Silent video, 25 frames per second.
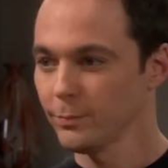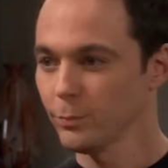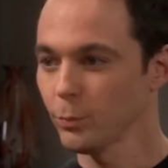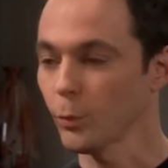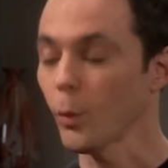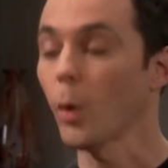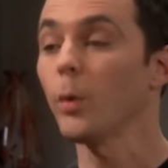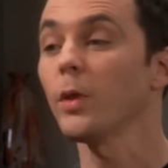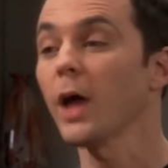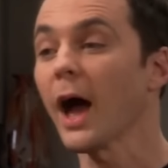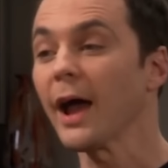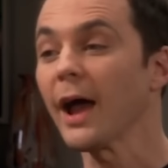
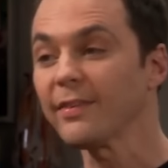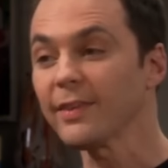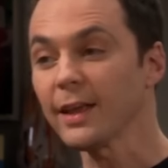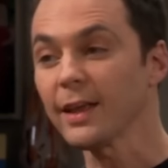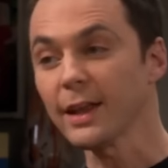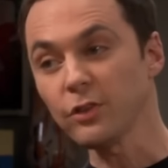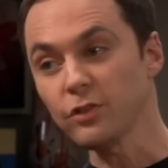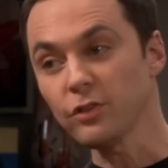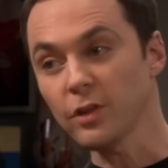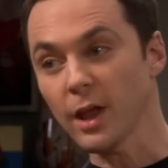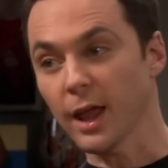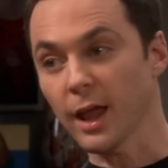No, I said
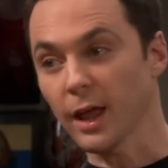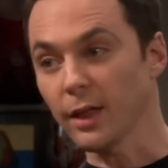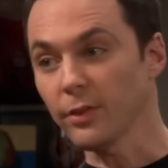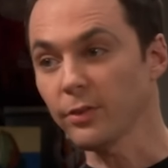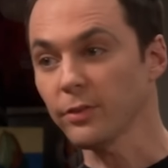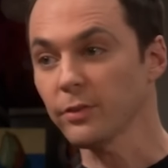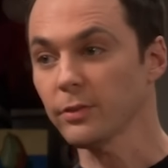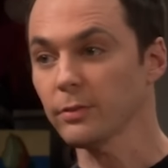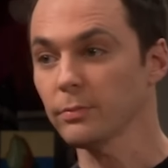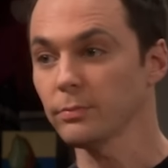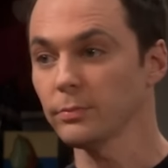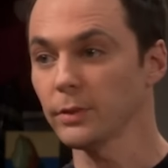a
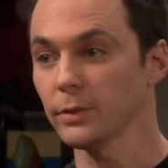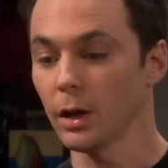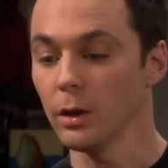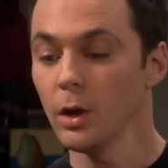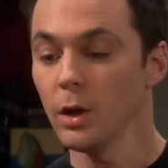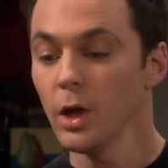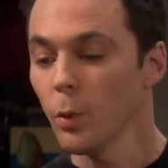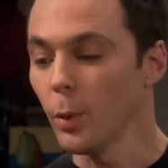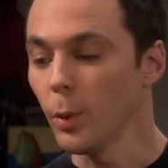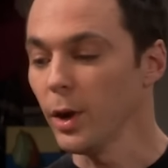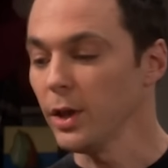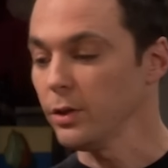chance. You know,
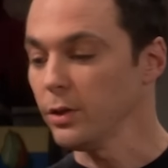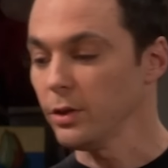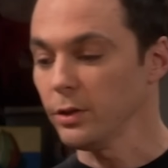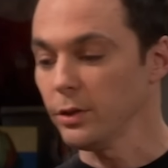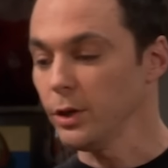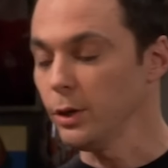when